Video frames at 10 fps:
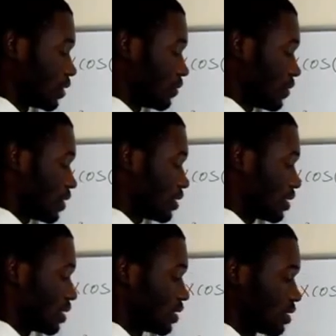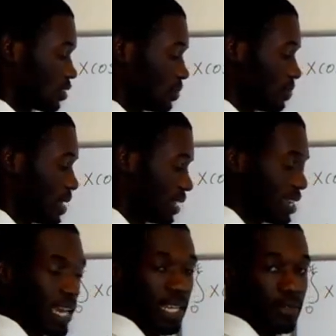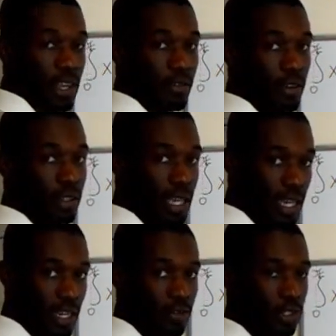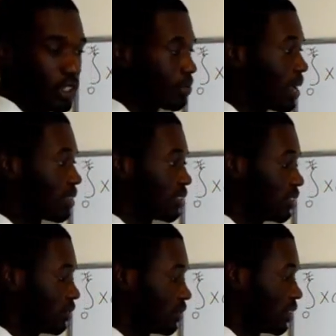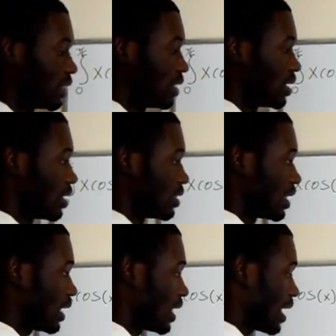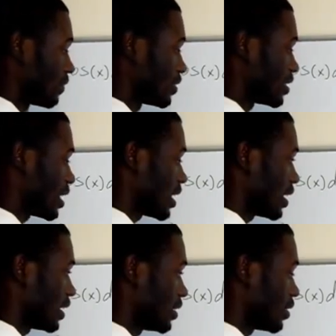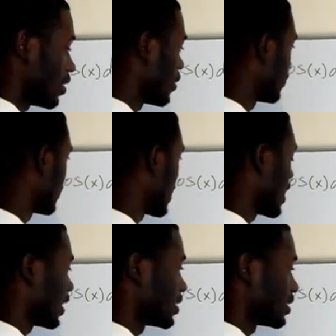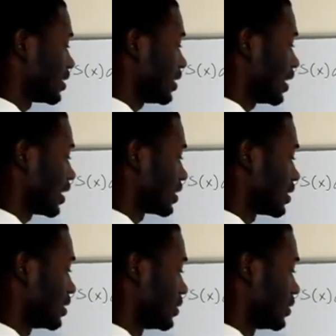to the front, so just make a negative, which is positive. Then I'll have sine of x dx.